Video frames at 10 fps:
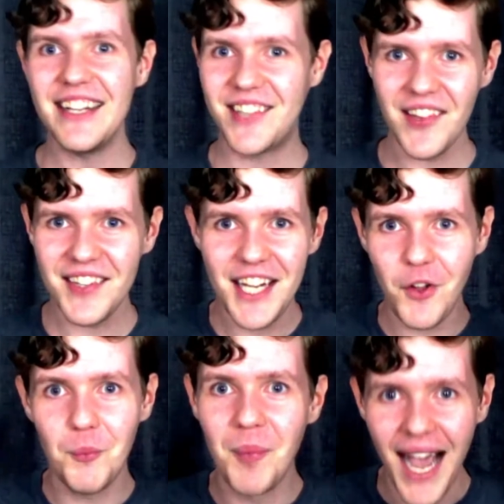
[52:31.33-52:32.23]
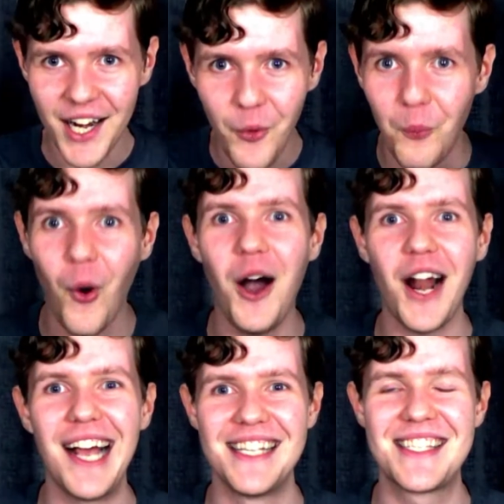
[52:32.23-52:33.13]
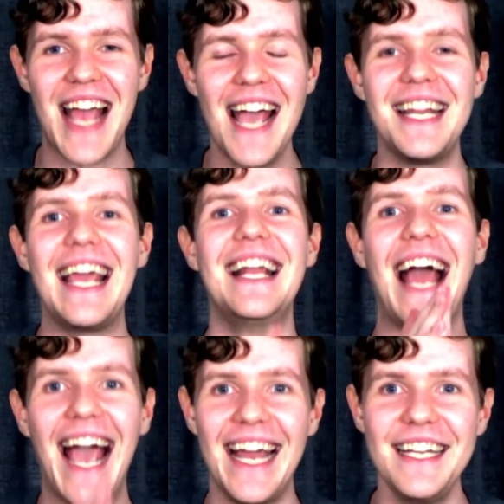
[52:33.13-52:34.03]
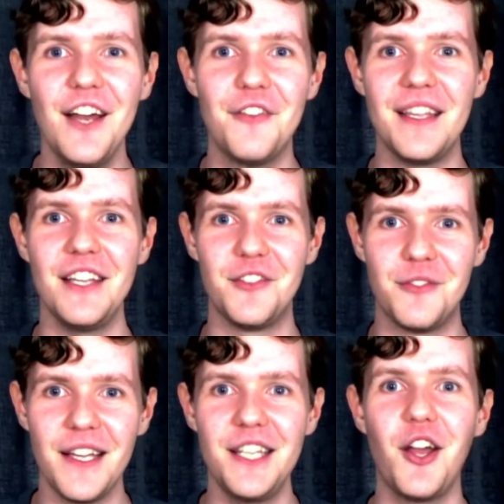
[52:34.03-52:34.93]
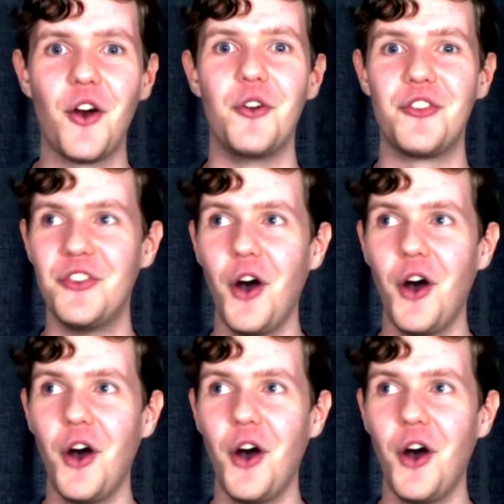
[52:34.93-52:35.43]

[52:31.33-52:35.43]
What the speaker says: It doesn't even matter what I said in any of these videos.